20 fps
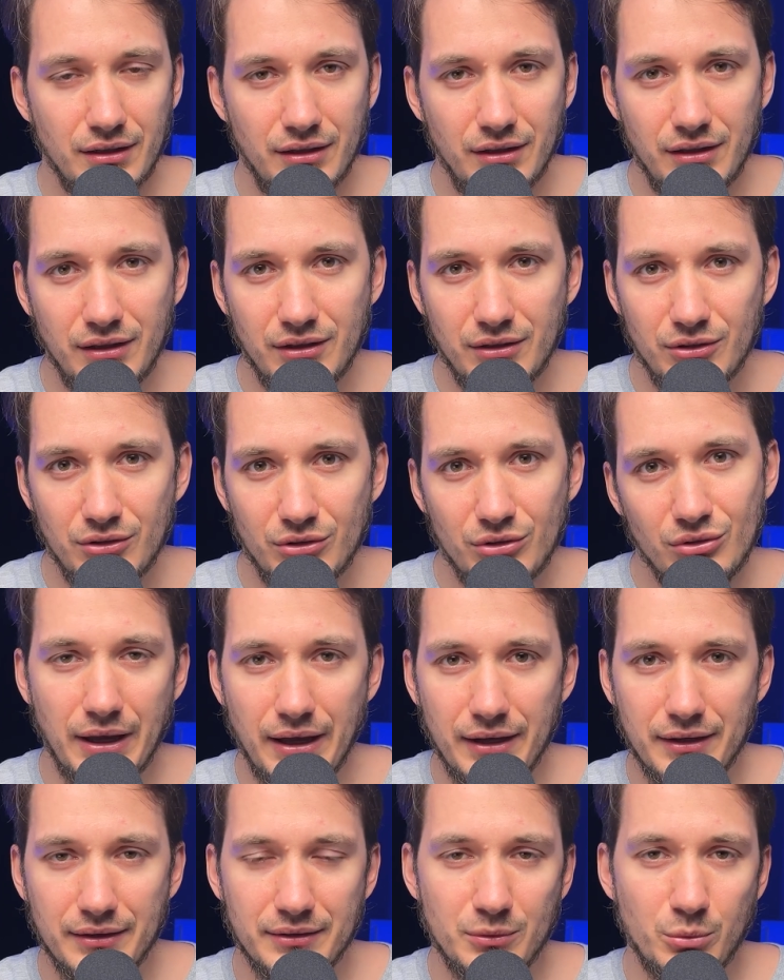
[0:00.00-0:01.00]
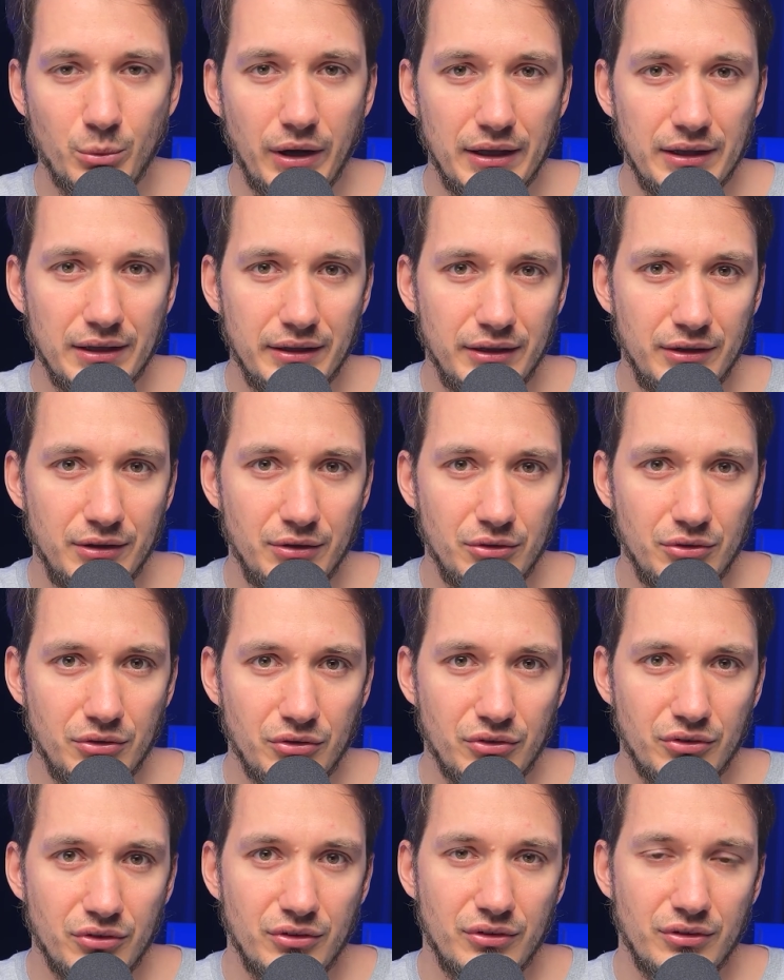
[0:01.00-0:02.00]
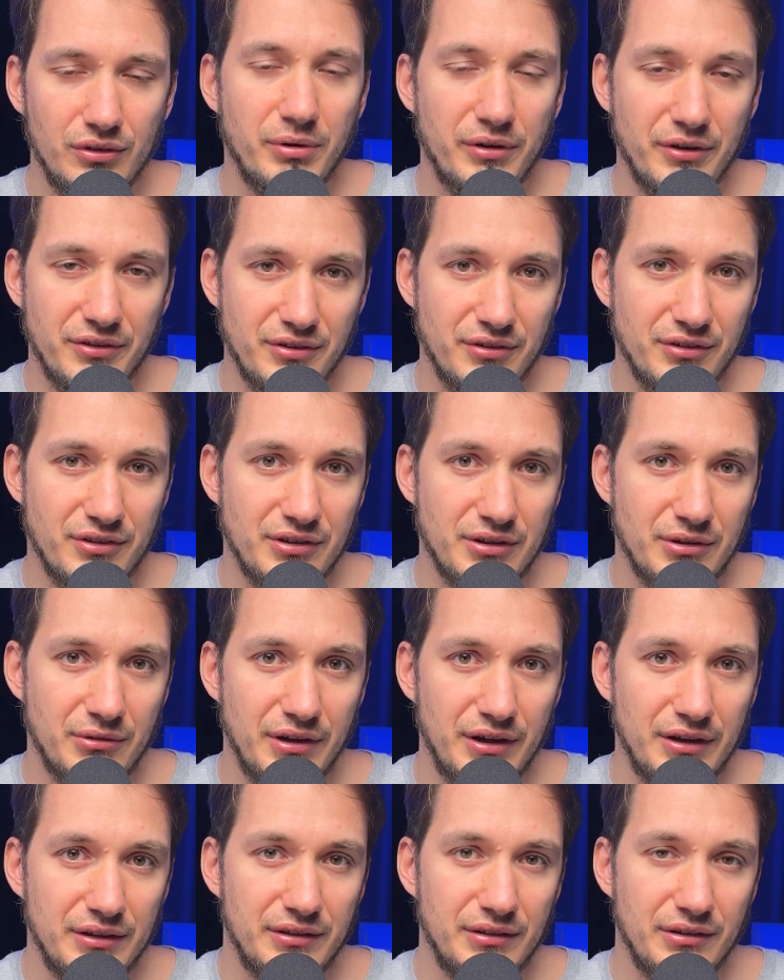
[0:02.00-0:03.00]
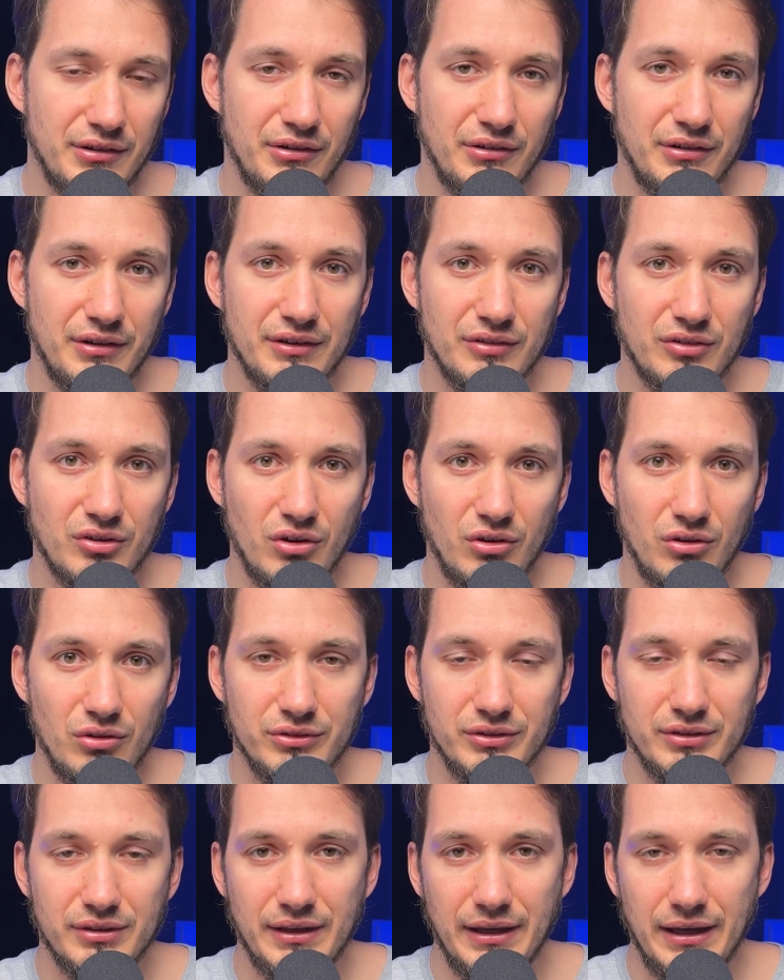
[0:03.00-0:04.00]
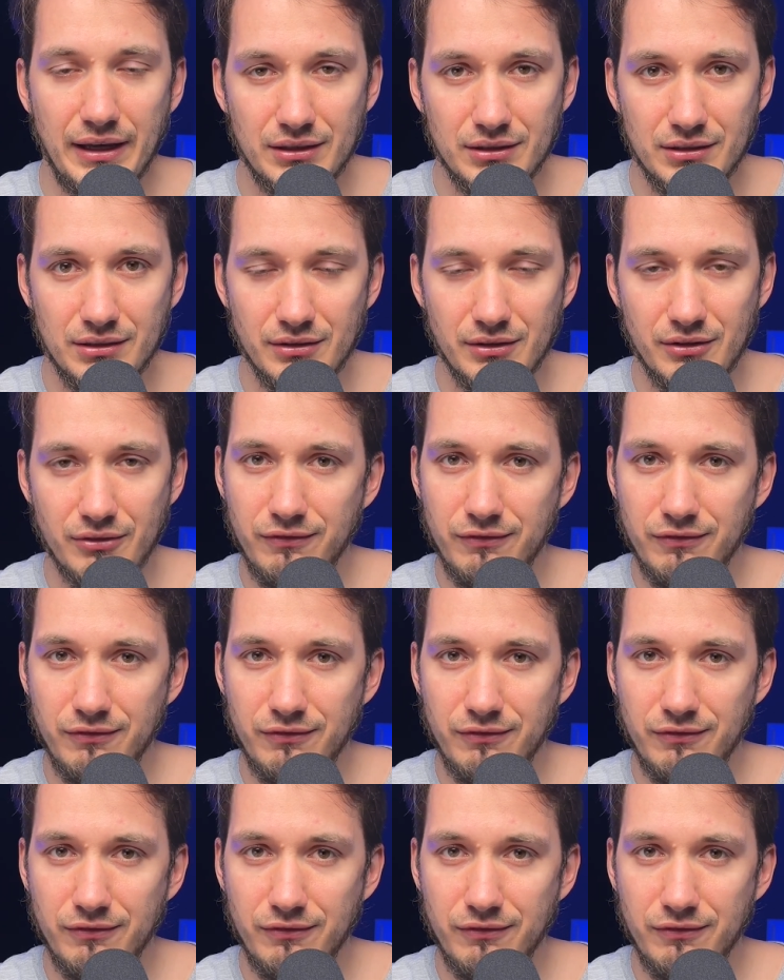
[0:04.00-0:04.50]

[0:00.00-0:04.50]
new and widely used parser generator is called Antler